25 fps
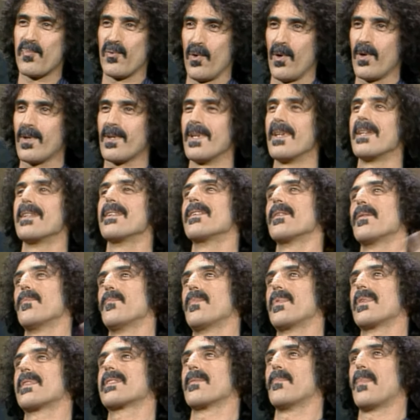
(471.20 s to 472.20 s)
Brooklyn, you
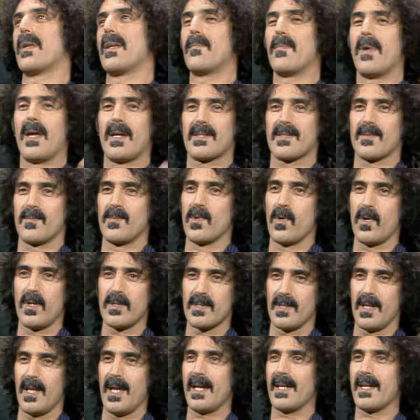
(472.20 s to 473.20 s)
know, somebody makes some
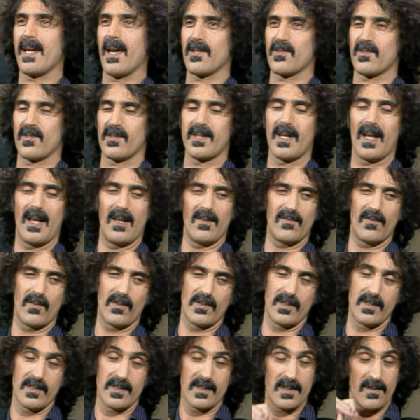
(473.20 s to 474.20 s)
noise. Lancaster,
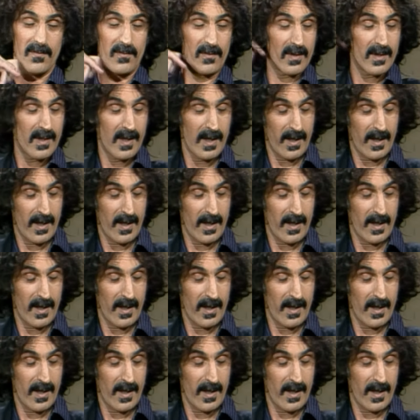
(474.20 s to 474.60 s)
California is different.